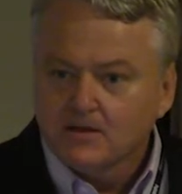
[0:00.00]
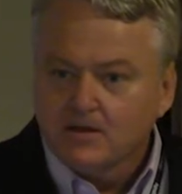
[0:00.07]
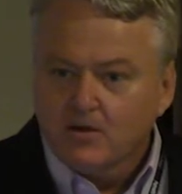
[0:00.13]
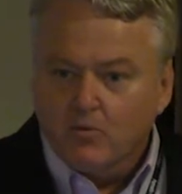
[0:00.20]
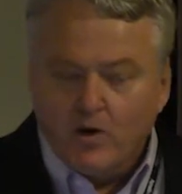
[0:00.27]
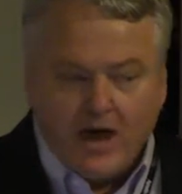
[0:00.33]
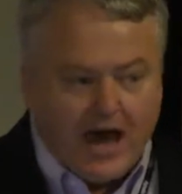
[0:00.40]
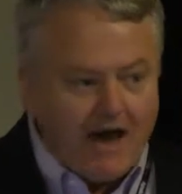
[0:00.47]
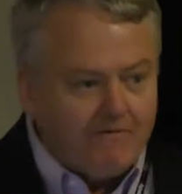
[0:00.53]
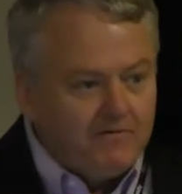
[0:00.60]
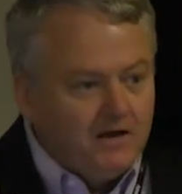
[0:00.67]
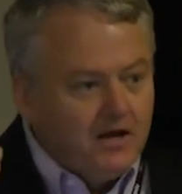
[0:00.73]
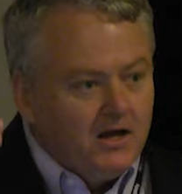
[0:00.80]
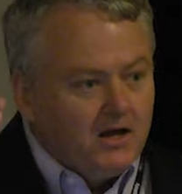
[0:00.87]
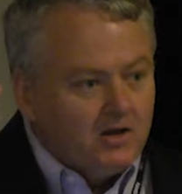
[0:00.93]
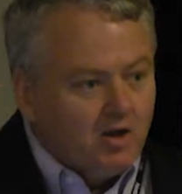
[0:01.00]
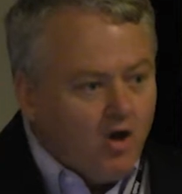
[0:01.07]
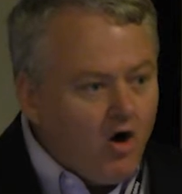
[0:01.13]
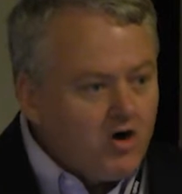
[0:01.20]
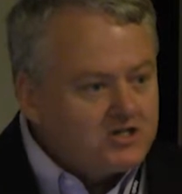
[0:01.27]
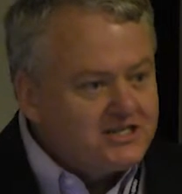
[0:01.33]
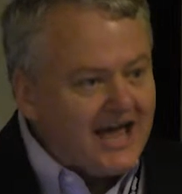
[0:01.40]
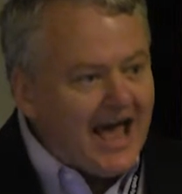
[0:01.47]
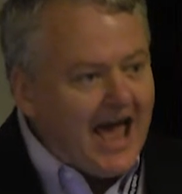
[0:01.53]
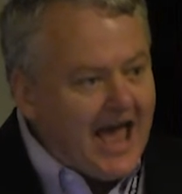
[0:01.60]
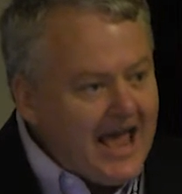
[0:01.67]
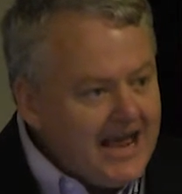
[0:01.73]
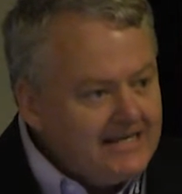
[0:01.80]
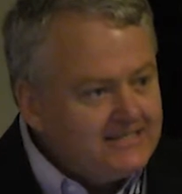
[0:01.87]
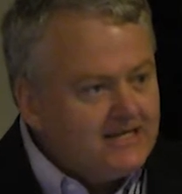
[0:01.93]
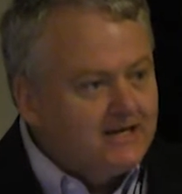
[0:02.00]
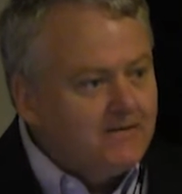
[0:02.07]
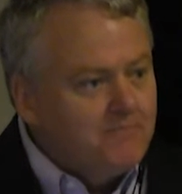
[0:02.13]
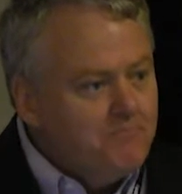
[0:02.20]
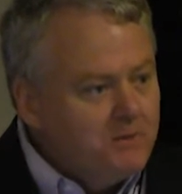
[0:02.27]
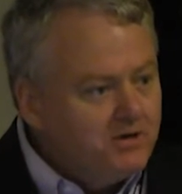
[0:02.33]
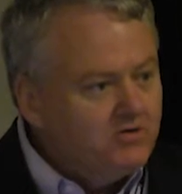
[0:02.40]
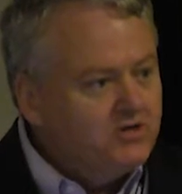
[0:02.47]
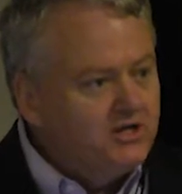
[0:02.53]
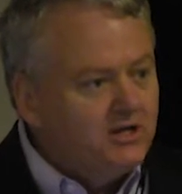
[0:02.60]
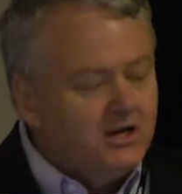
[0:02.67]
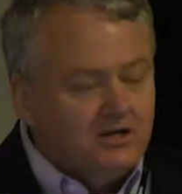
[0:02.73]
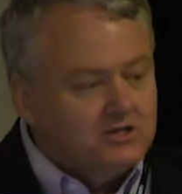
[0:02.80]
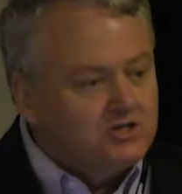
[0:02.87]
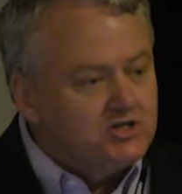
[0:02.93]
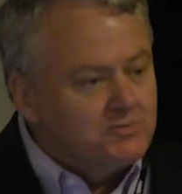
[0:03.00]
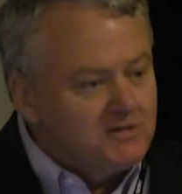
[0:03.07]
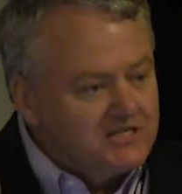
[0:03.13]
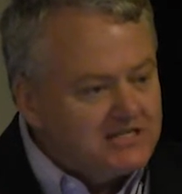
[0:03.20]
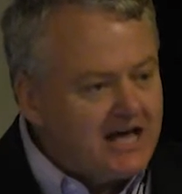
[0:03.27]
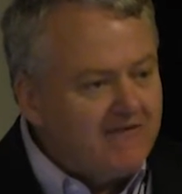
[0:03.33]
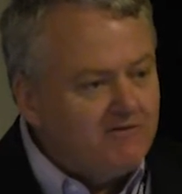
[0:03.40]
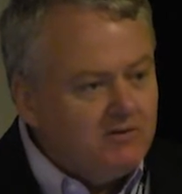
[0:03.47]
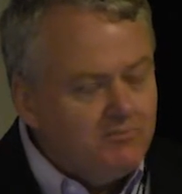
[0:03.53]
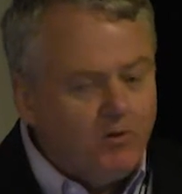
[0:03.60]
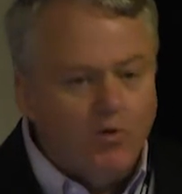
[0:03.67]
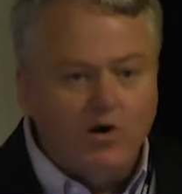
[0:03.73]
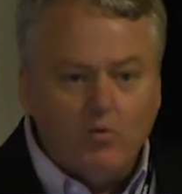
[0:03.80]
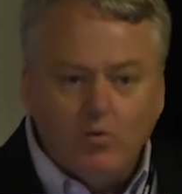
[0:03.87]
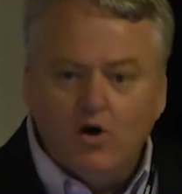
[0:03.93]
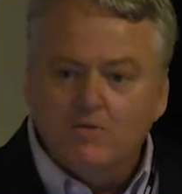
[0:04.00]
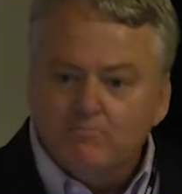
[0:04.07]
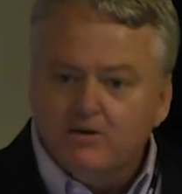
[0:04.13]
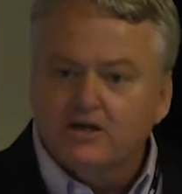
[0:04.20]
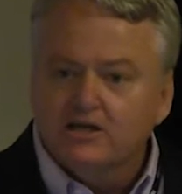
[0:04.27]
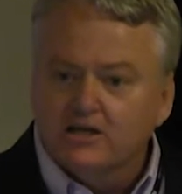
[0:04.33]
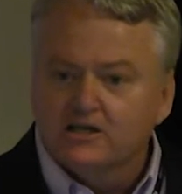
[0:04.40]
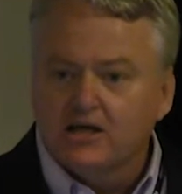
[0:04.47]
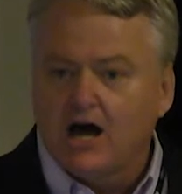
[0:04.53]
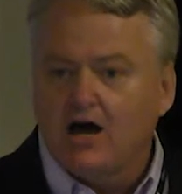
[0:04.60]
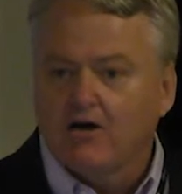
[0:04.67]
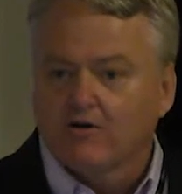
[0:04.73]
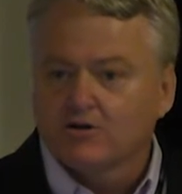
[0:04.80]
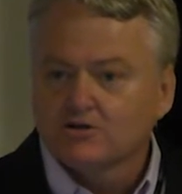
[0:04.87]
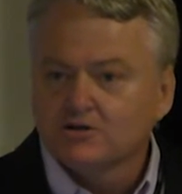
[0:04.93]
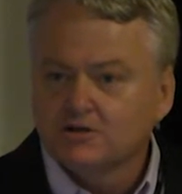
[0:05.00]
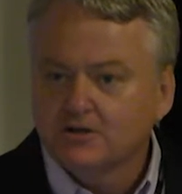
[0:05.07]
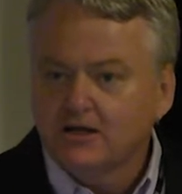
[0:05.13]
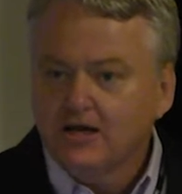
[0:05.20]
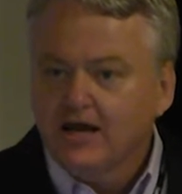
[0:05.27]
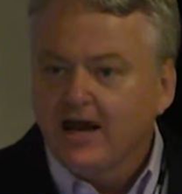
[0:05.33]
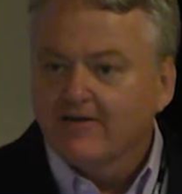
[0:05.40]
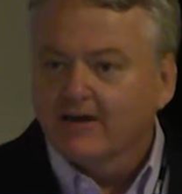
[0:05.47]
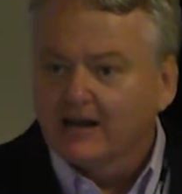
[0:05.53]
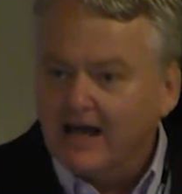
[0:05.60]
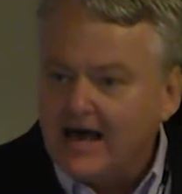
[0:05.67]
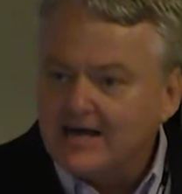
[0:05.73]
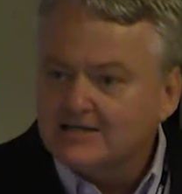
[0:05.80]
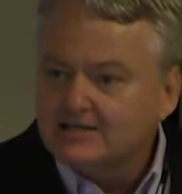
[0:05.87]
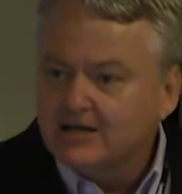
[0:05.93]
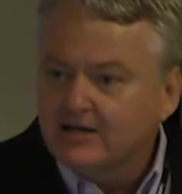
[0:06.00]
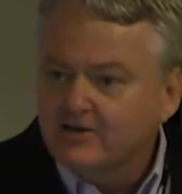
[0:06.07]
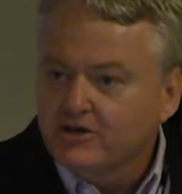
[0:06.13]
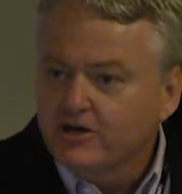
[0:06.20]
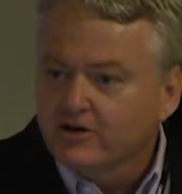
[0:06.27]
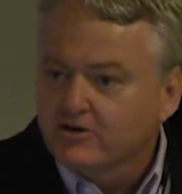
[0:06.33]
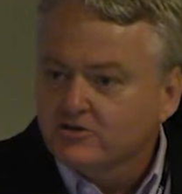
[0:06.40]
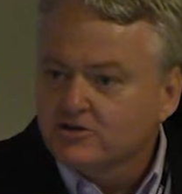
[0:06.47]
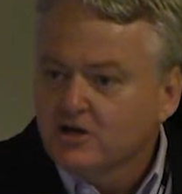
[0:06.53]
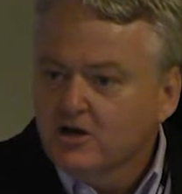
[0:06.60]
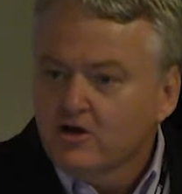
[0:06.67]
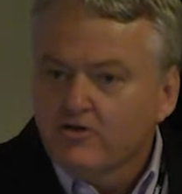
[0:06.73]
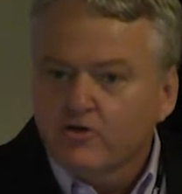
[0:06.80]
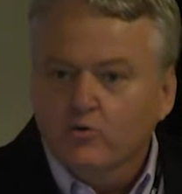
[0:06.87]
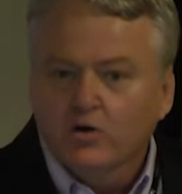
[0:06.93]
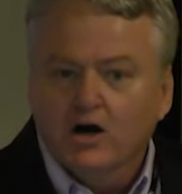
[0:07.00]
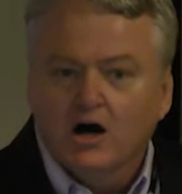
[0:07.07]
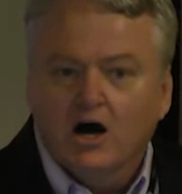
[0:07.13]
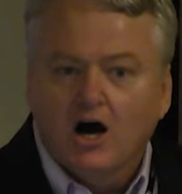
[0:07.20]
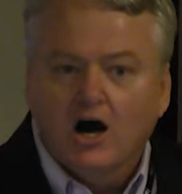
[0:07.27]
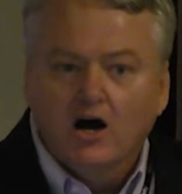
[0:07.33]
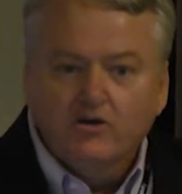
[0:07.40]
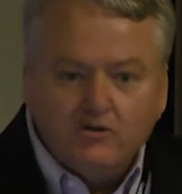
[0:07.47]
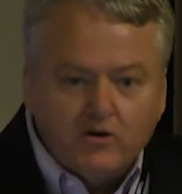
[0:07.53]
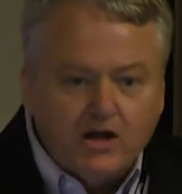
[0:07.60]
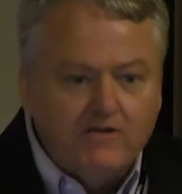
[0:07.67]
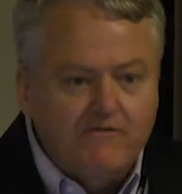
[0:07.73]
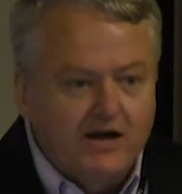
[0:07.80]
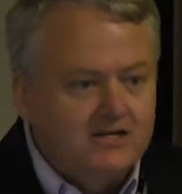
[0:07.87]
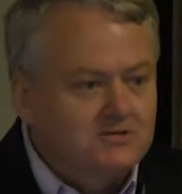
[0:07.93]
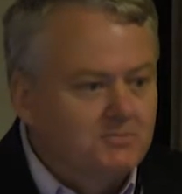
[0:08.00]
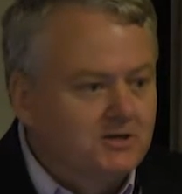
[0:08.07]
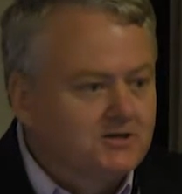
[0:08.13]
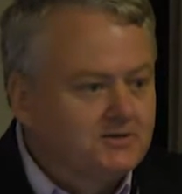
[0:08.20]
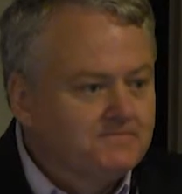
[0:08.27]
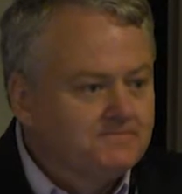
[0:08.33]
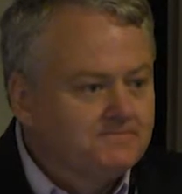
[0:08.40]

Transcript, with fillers: We have lost eight billion, uh, excuse me, seven point one billion dollars in the last ten years through underinvestment,